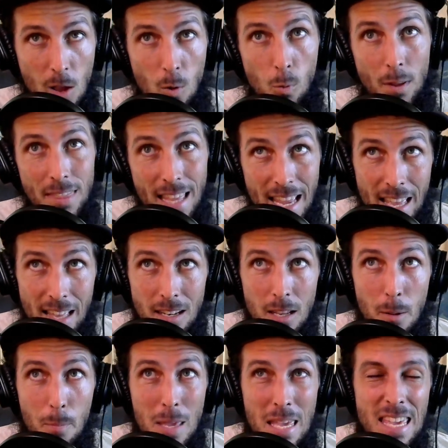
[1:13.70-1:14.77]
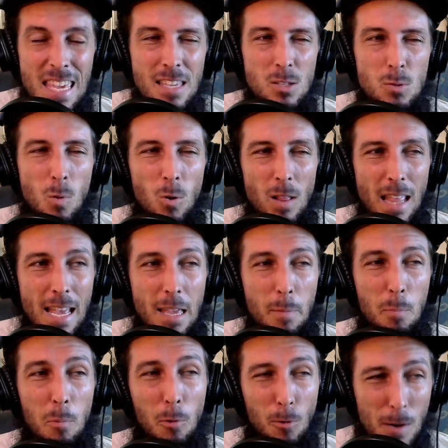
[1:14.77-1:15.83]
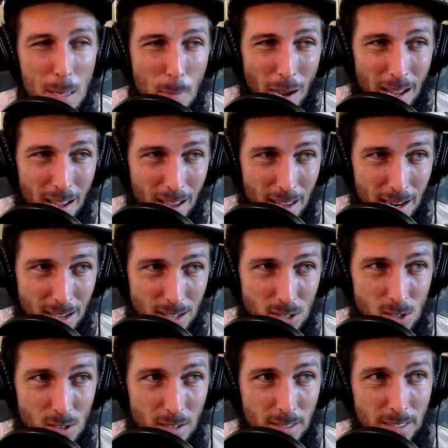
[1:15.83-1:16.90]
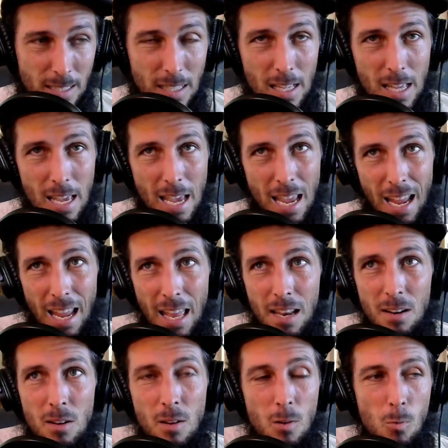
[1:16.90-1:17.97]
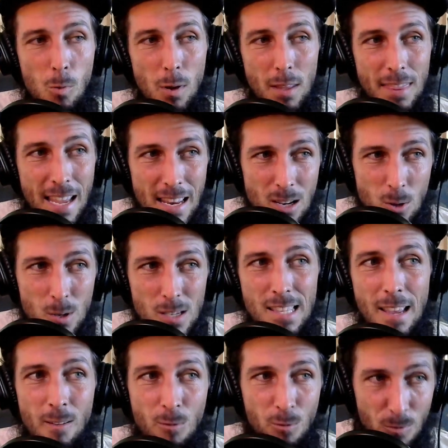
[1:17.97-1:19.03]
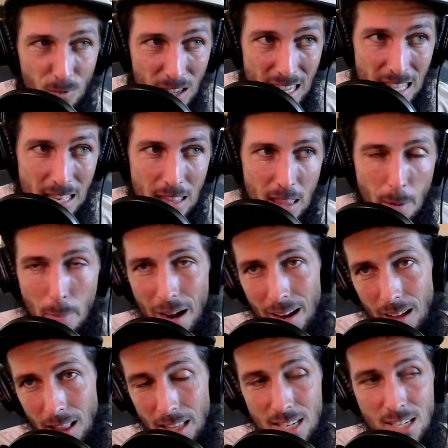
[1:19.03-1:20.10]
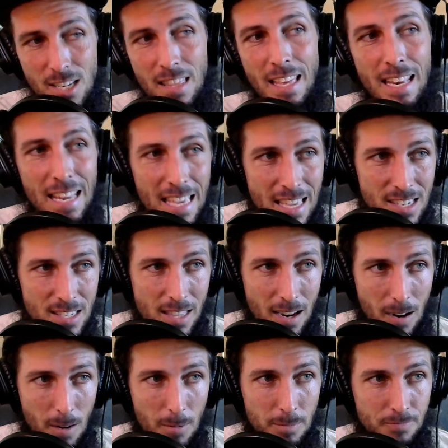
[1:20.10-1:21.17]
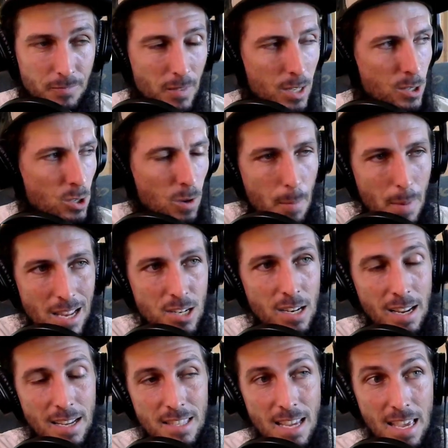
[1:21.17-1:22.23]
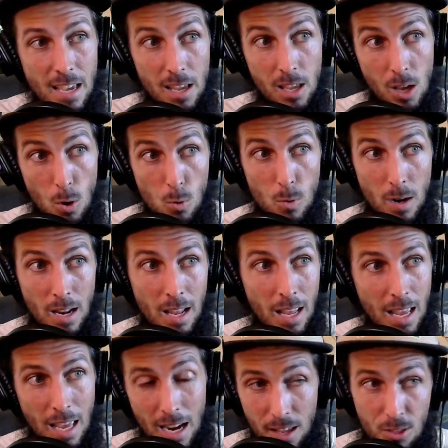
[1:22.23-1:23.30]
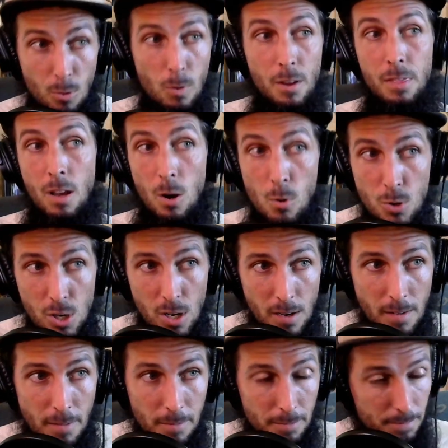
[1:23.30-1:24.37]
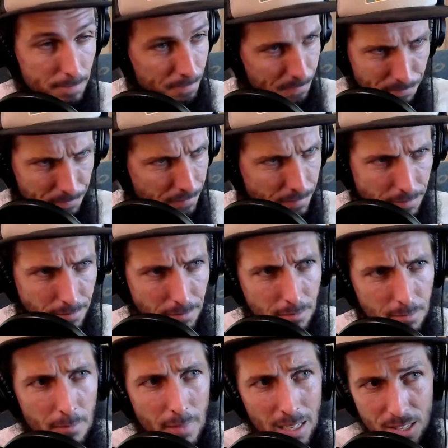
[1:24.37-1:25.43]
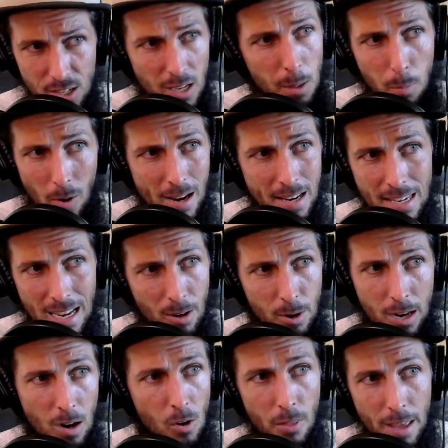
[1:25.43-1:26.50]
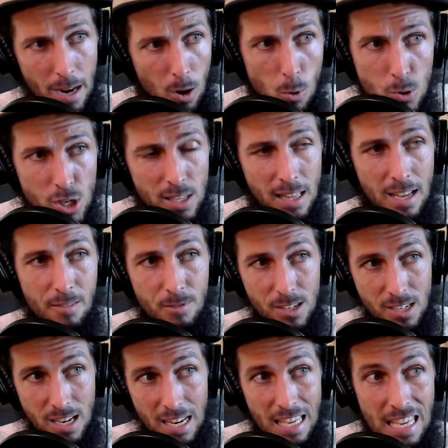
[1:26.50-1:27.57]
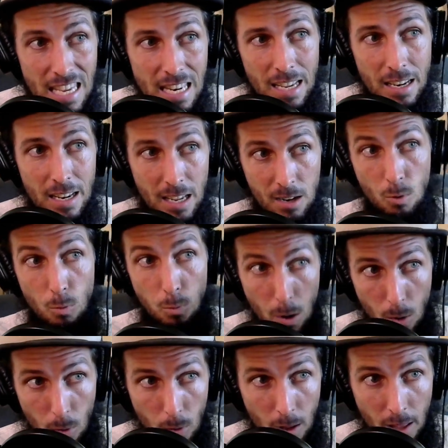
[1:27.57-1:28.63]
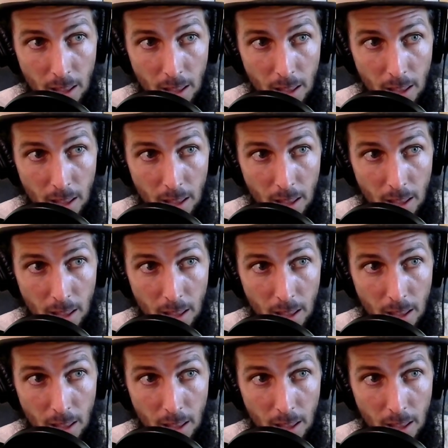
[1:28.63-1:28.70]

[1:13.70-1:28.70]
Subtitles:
What they end up being is more like prebiotics. And what they do is they feed the biology that is there. So imagine I take a goat and I throw it in the ocean. It's going to break down and all that ocean life is going to eat it and grow.